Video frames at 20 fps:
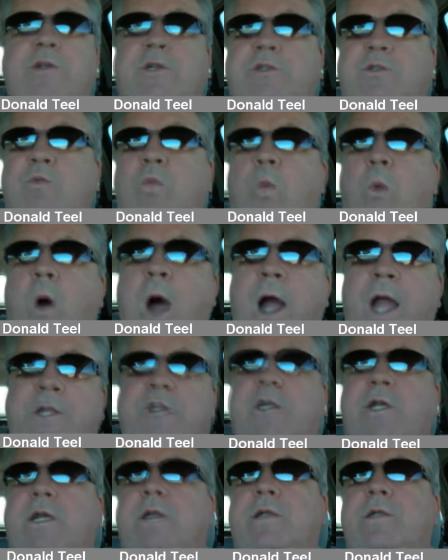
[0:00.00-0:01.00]
than just
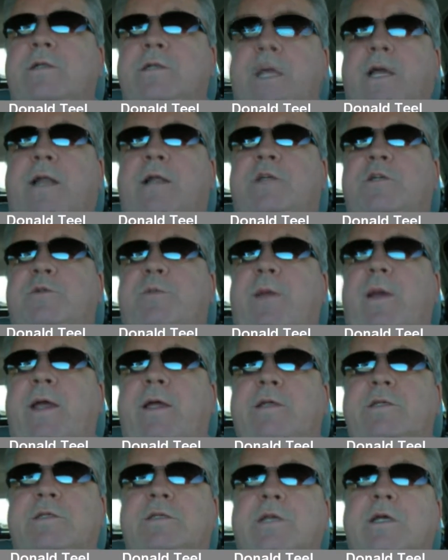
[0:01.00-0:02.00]
watching tenant
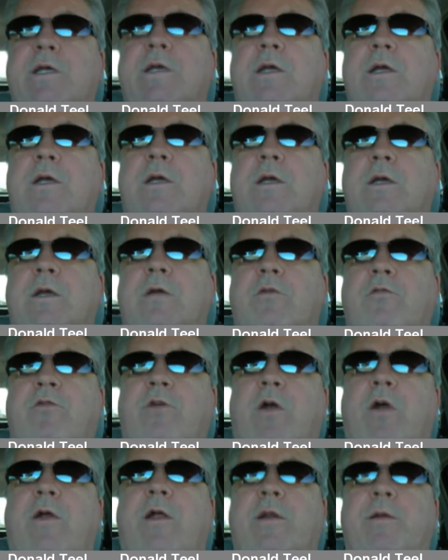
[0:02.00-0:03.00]
space,
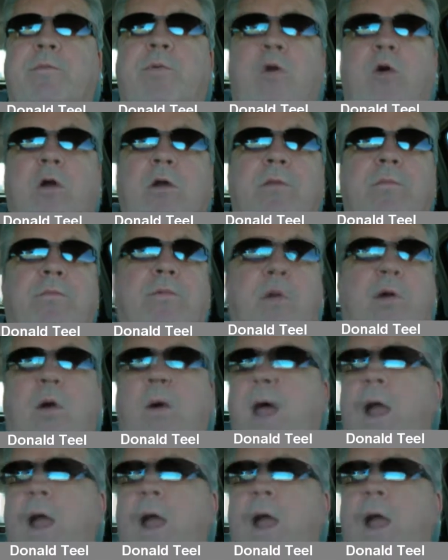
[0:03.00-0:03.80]
very important